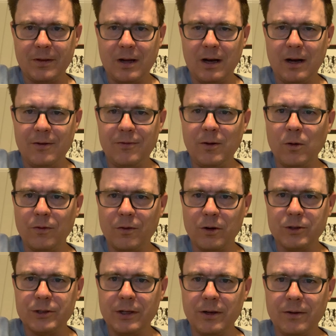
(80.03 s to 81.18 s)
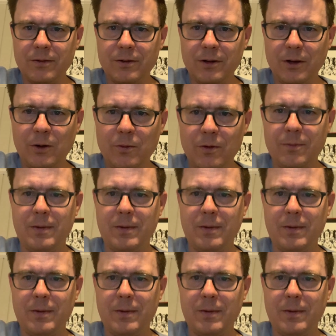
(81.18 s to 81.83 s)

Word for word: uh, folk version to you with